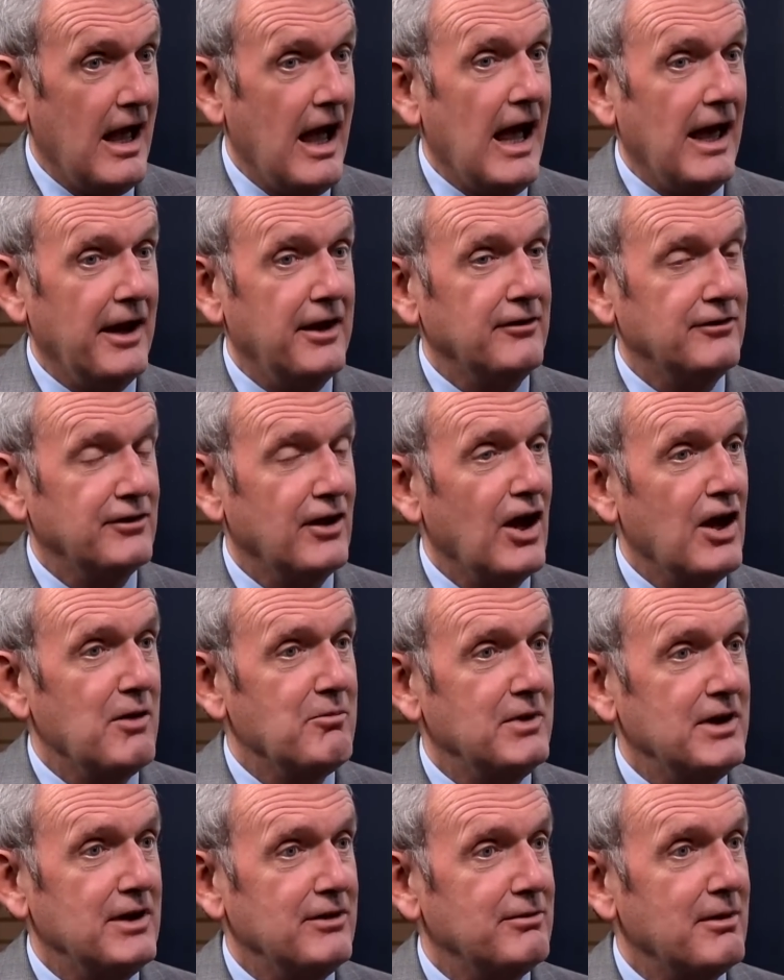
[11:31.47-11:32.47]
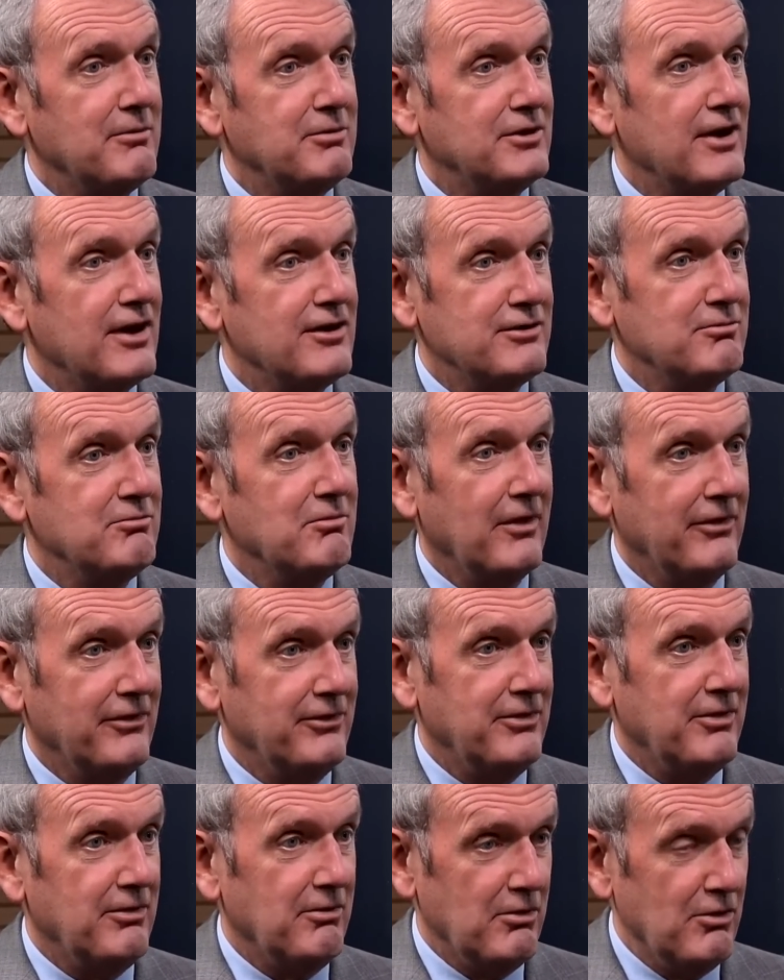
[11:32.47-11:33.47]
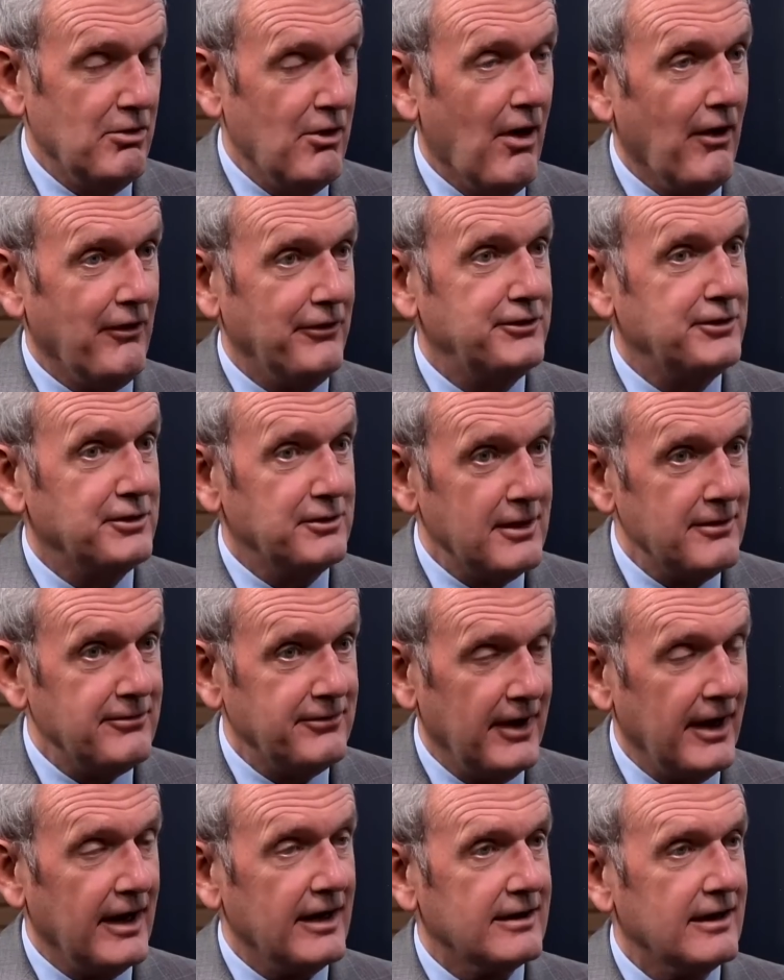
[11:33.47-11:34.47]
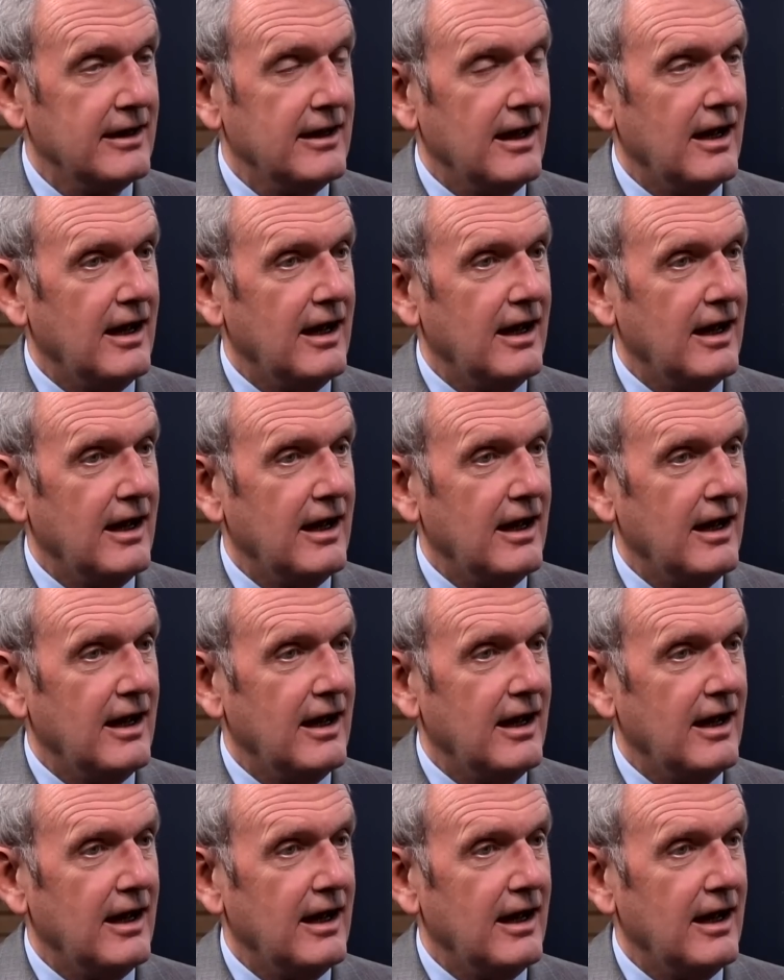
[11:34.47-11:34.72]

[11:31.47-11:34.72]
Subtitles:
at a time when his reputation was not terrific,